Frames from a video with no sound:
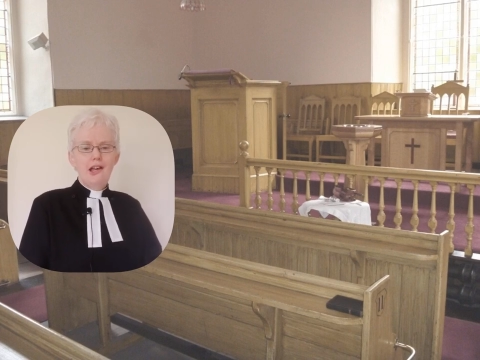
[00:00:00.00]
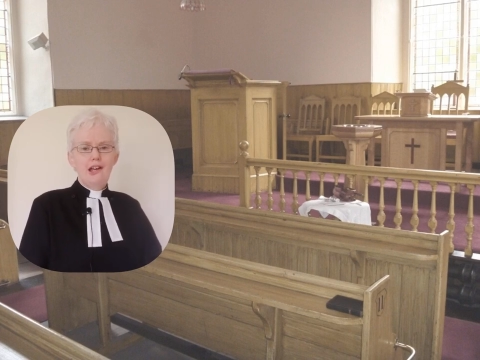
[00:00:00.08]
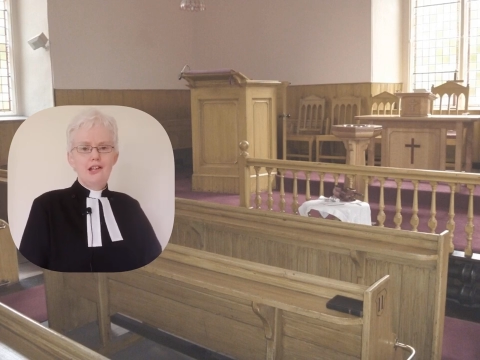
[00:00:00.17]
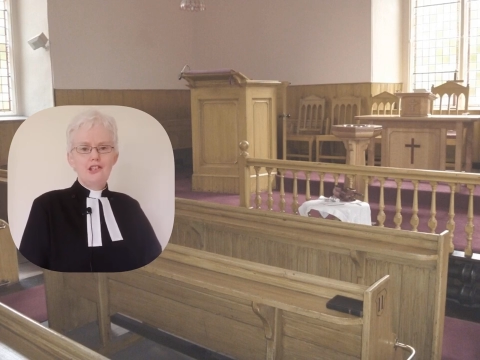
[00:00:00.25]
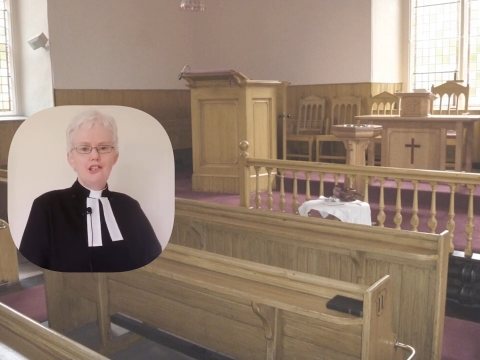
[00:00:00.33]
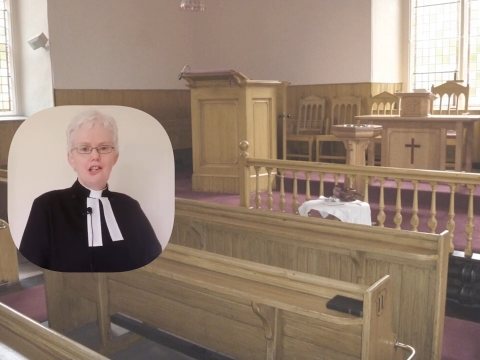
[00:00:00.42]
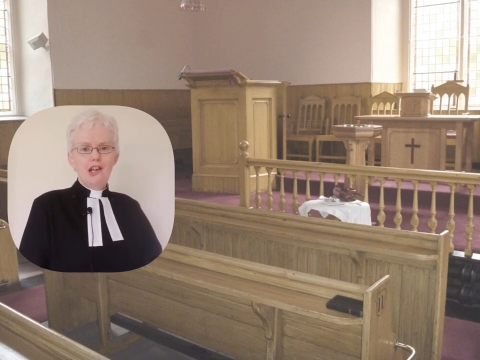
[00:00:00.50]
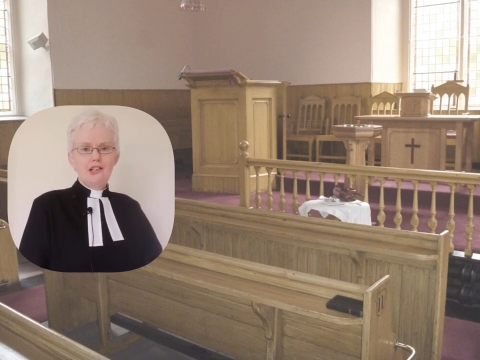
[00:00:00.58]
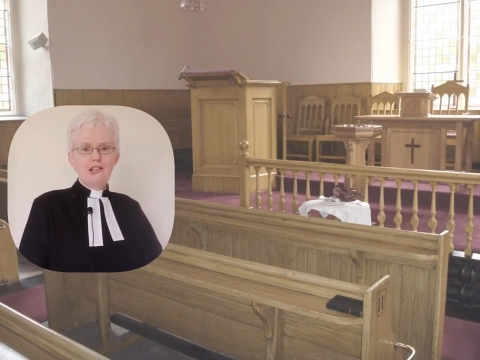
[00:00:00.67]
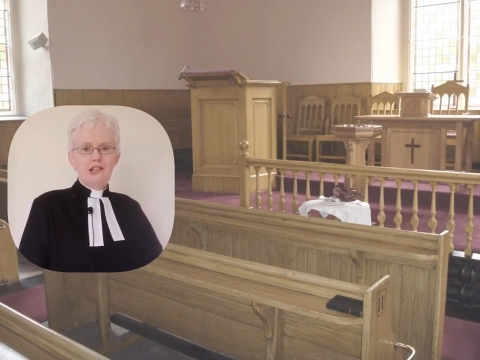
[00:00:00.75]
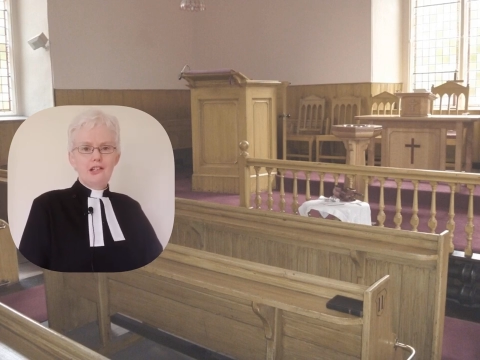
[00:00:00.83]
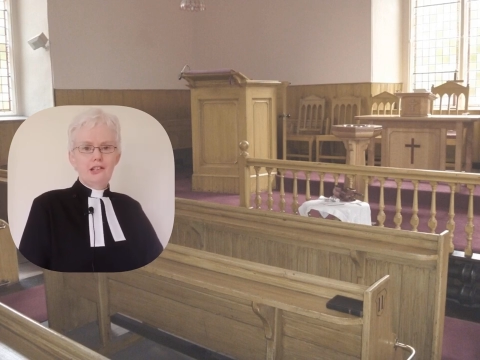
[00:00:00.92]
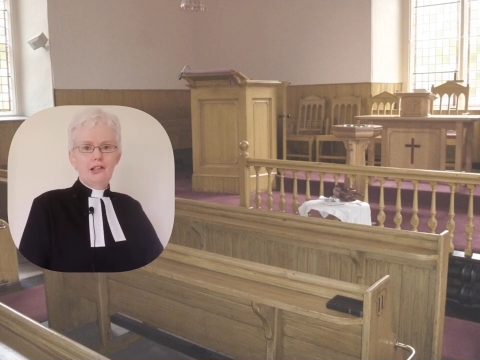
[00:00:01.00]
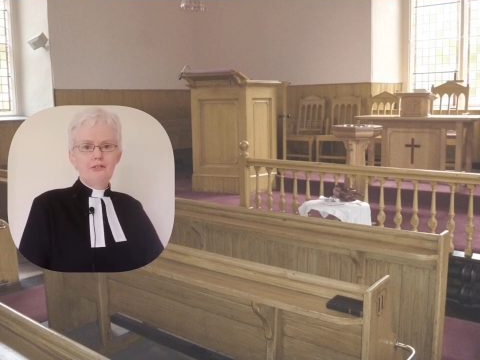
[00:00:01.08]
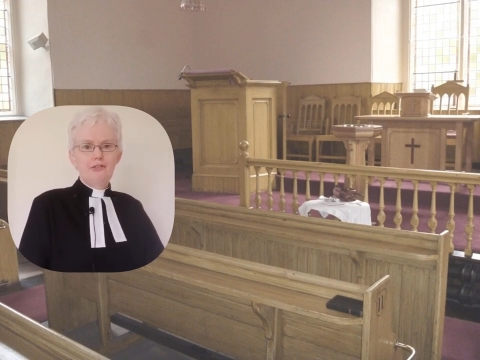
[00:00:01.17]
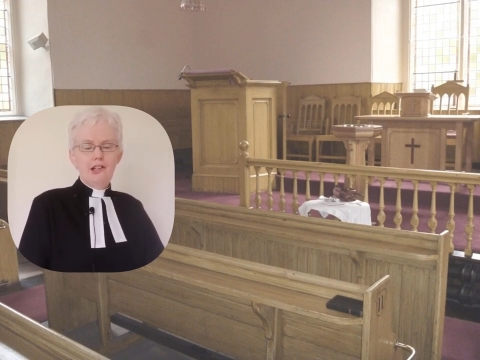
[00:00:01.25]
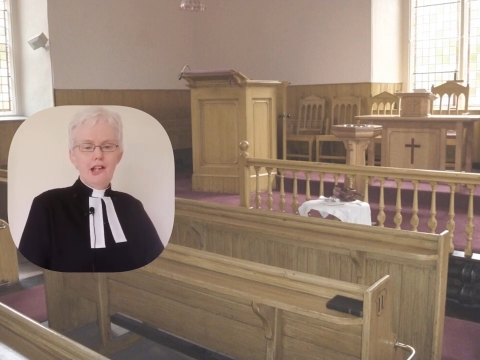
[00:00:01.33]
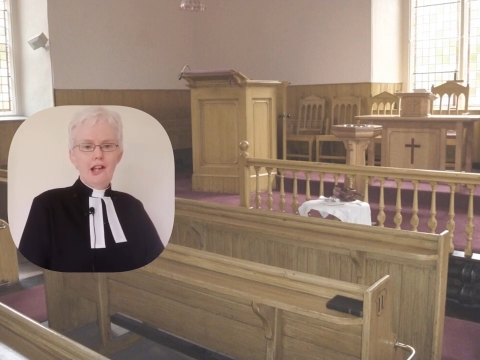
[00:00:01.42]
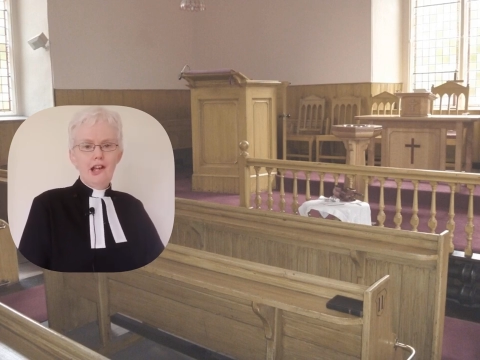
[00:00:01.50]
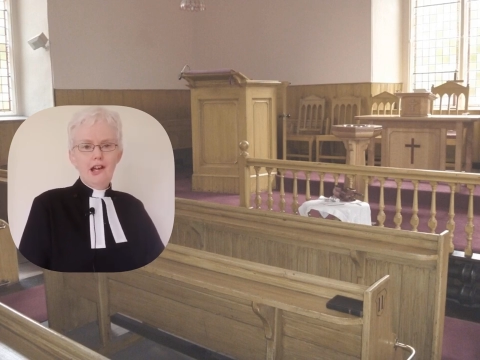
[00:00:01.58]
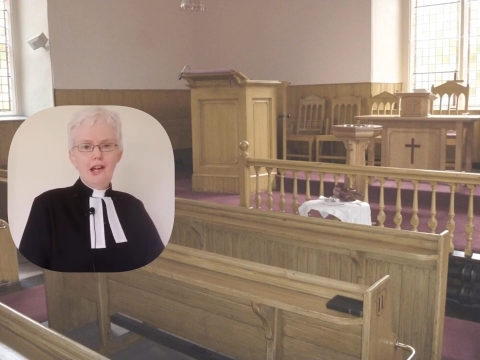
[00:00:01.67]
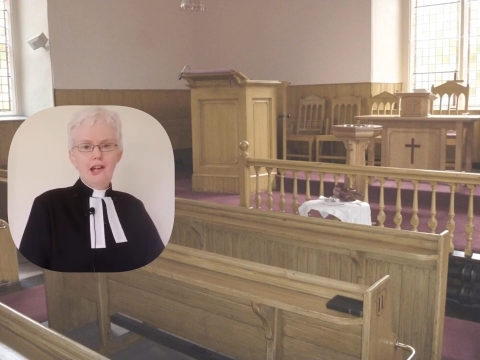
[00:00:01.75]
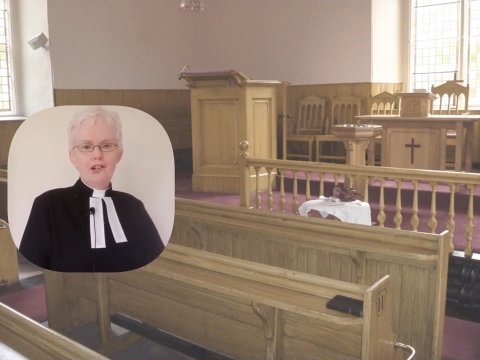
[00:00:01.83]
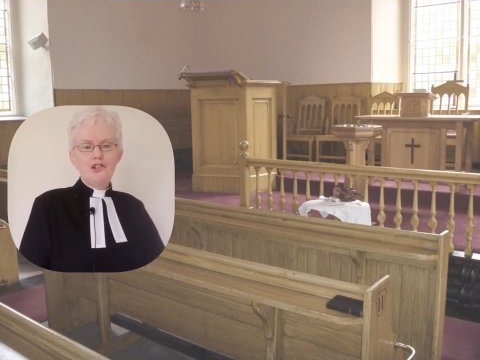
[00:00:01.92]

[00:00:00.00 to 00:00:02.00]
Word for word: uh, set in a lovely uh,